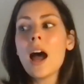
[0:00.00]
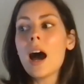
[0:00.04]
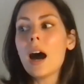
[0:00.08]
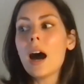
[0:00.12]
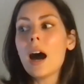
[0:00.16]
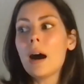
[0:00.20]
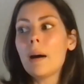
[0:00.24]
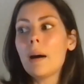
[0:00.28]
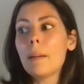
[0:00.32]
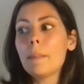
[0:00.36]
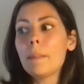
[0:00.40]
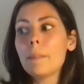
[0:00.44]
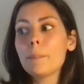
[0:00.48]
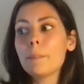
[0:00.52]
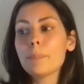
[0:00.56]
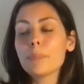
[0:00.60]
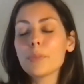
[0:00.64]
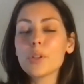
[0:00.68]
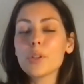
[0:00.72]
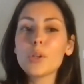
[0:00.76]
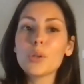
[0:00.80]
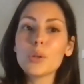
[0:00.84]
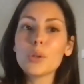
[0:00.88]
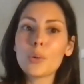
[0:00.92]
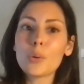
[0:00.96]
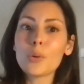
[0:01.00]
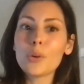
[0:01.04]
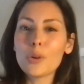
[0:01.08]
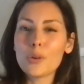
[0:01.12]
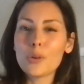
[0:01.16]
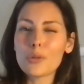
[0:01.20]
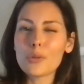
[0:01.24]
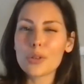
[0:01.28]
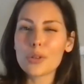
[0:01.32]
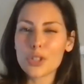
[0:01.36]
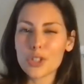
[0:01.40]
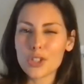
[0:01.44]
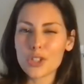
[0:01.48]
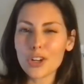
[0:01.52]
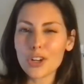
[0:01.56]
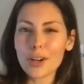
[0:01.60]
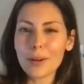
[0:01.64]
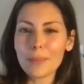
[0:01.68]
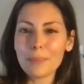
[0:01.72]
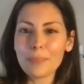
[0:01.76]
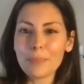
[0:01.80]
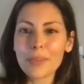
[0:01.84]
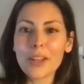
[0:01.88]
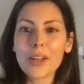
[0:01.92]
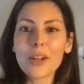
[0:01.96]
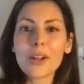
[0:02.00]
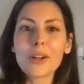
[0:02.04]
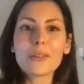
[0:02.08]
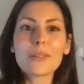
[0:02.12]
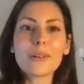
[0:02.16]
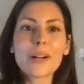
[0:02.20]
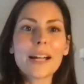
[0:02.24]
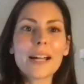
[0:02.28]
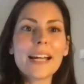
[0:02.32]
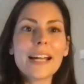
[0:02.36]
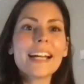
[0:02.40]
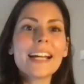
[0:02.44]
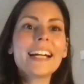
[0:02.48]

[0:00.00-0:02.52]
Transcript: um, you don't know for sure right